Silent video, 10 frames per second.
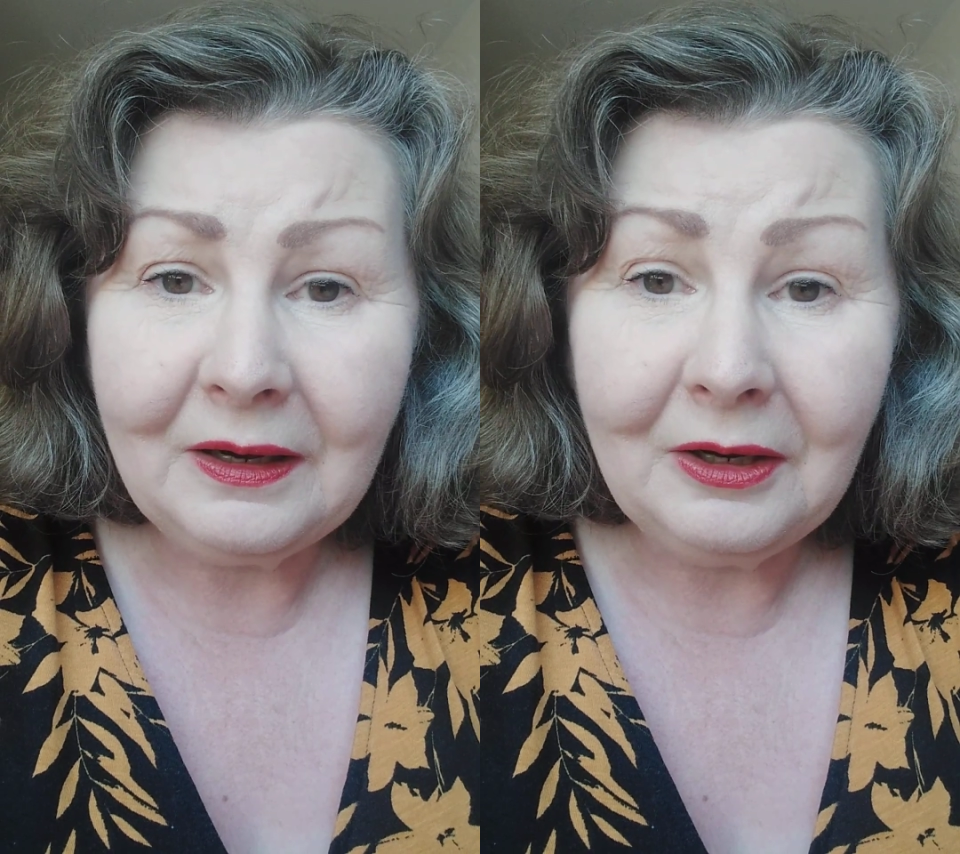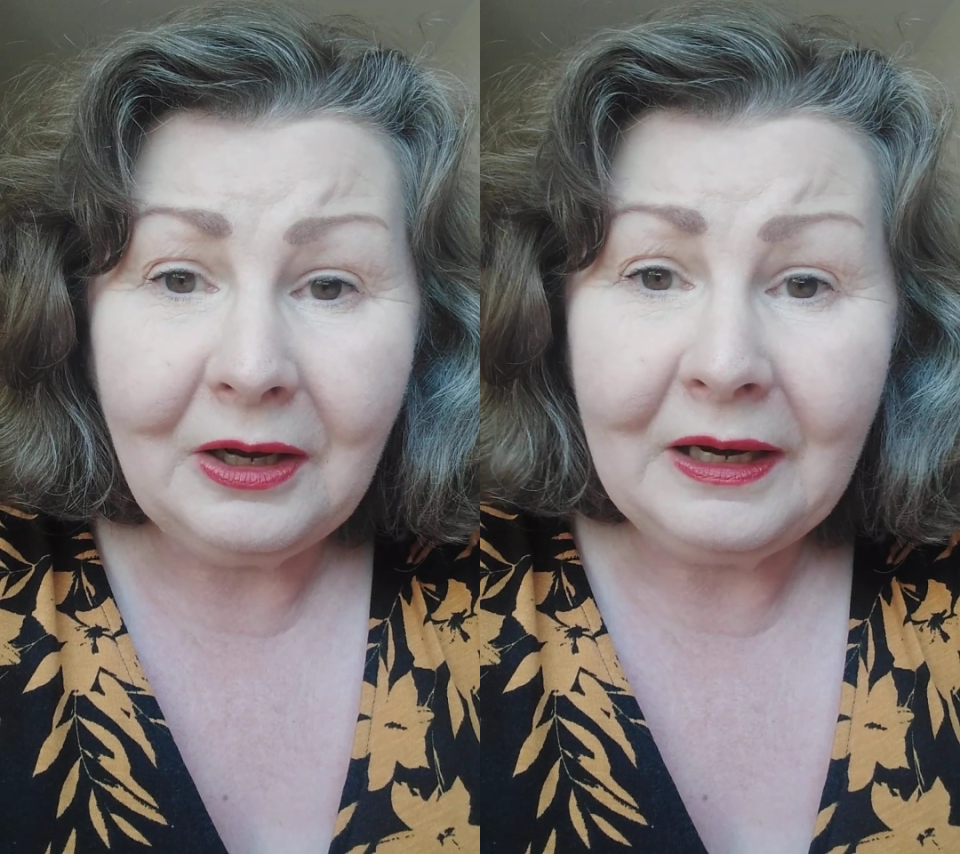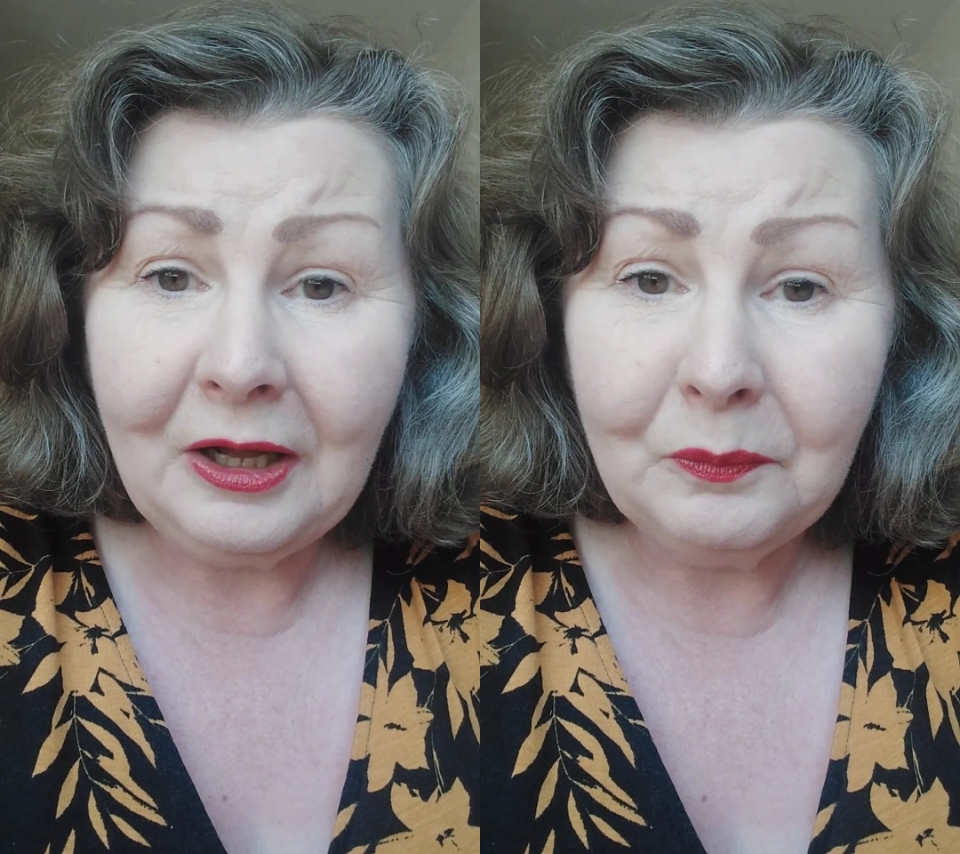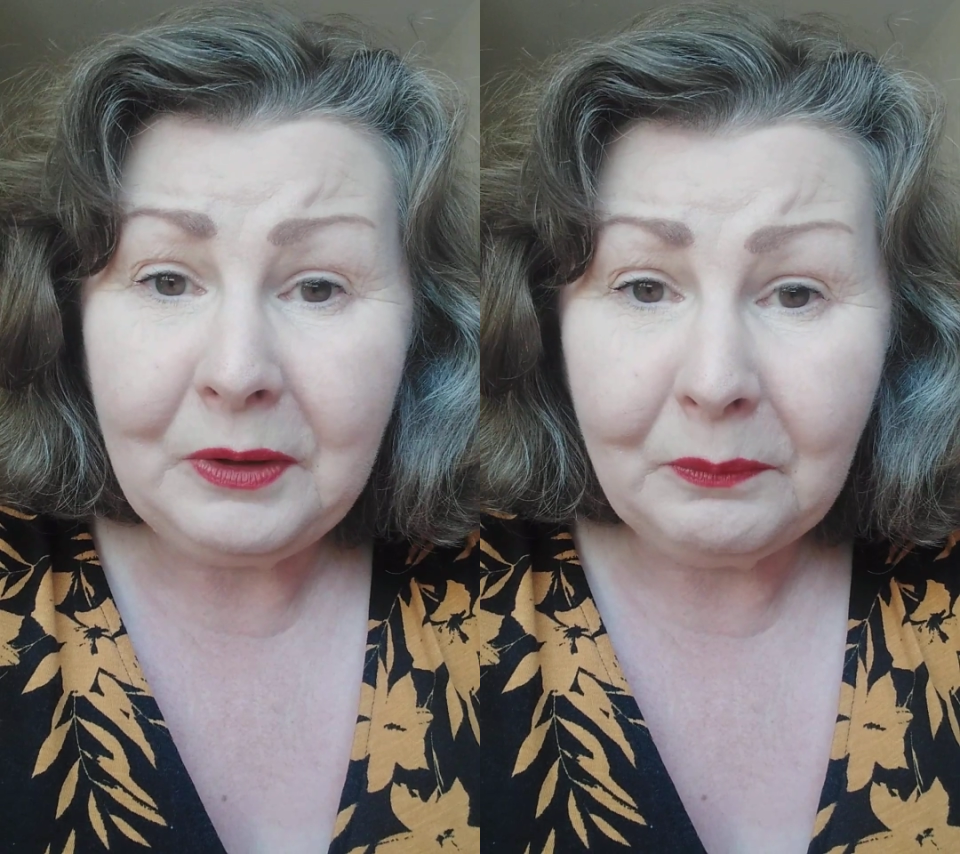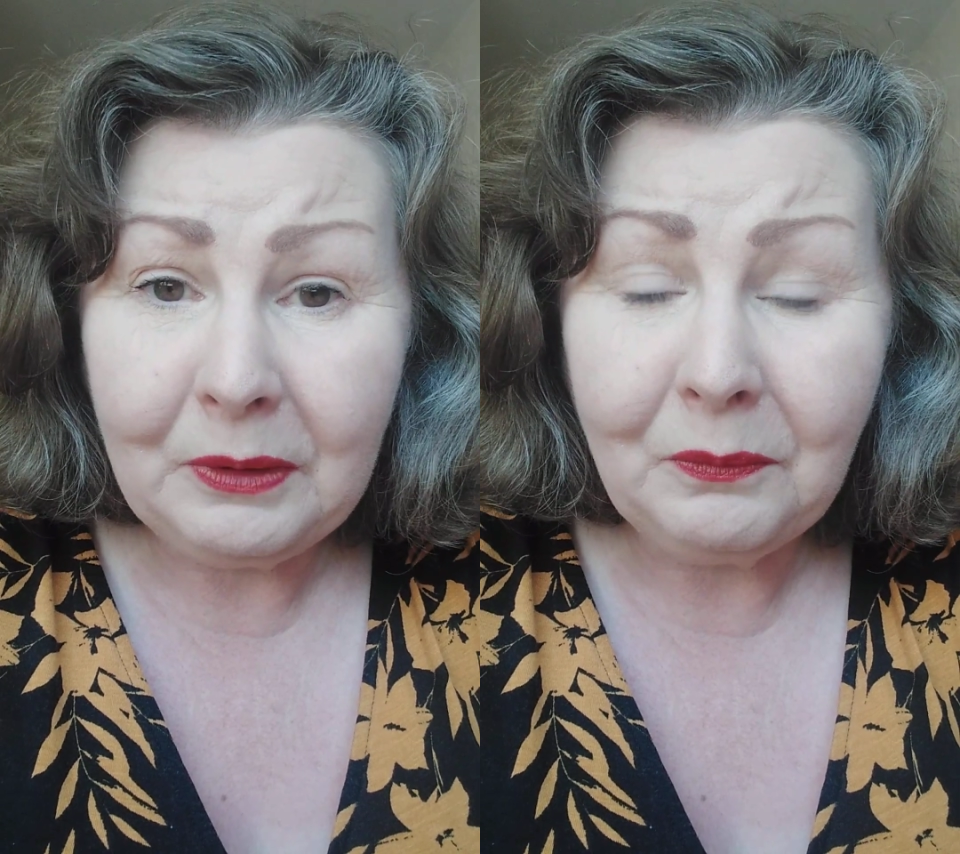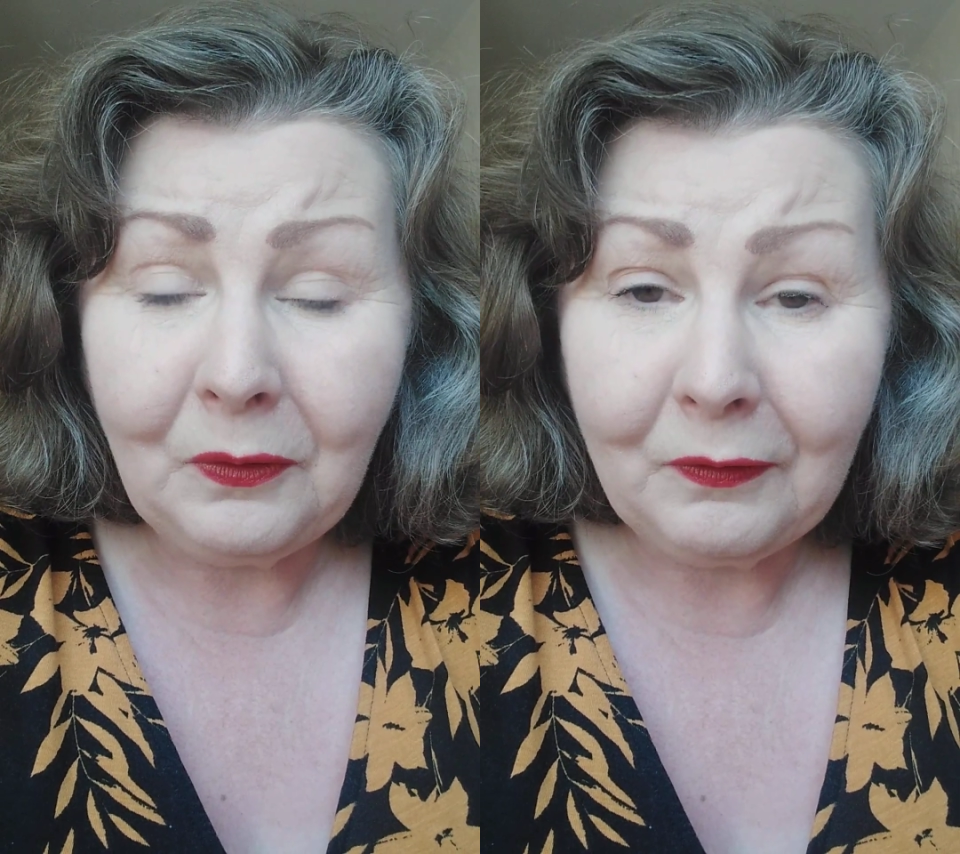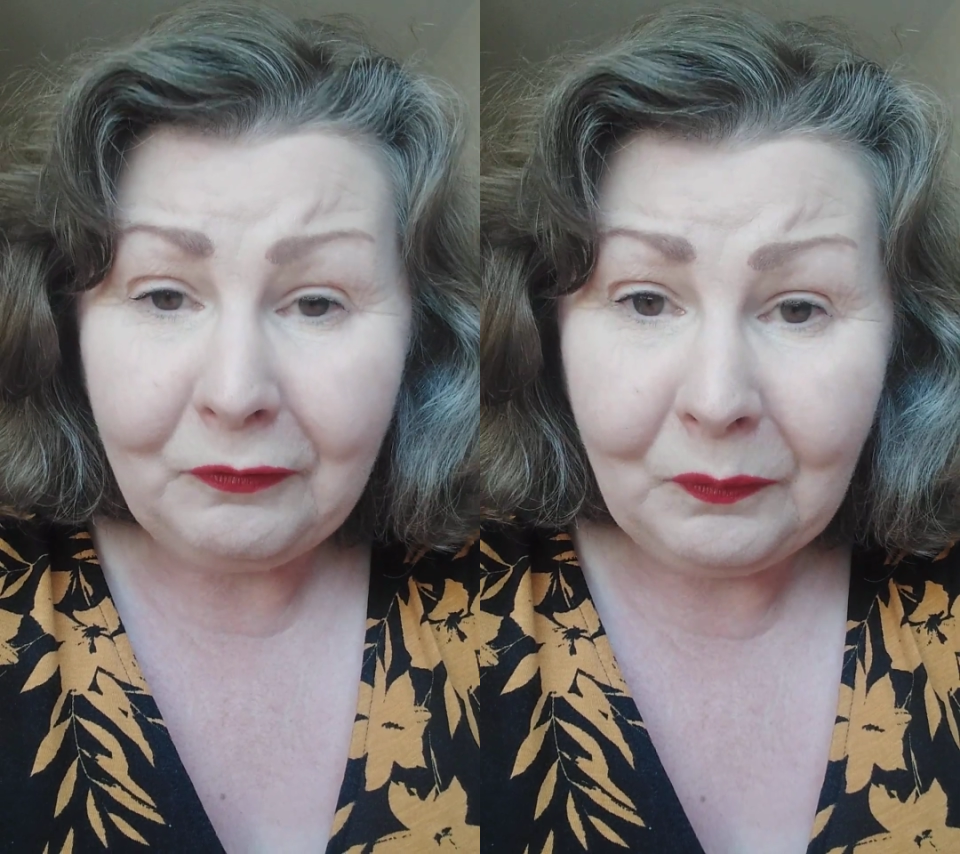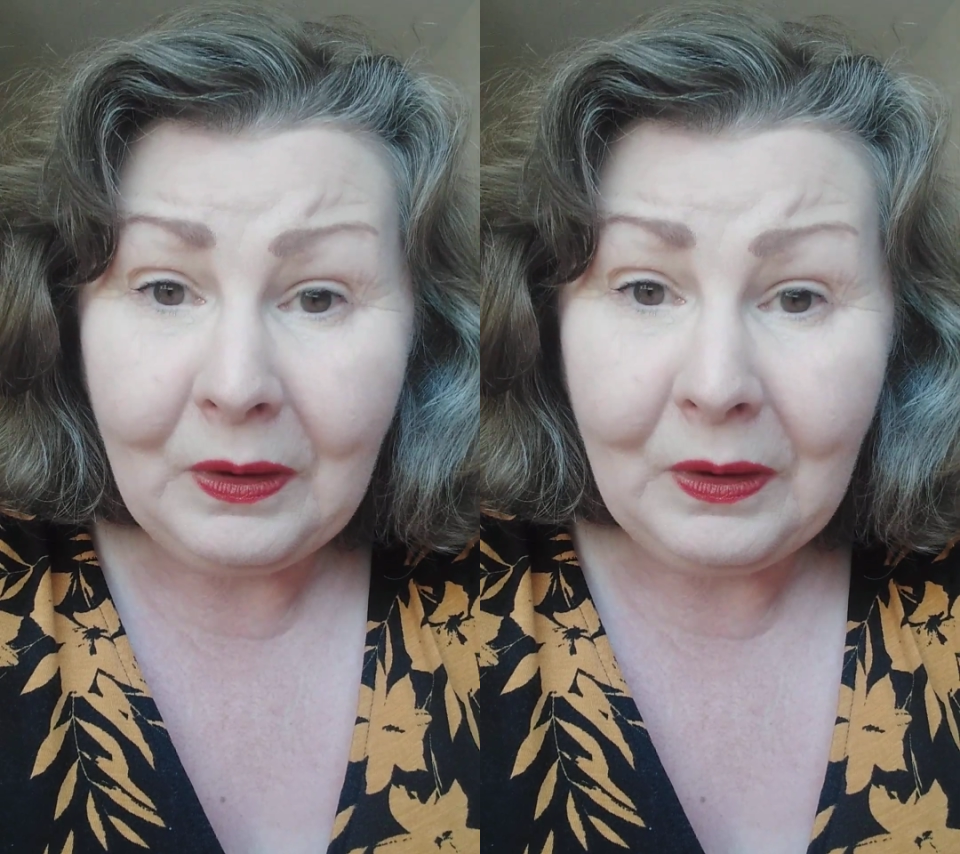I'll help you a bit more if you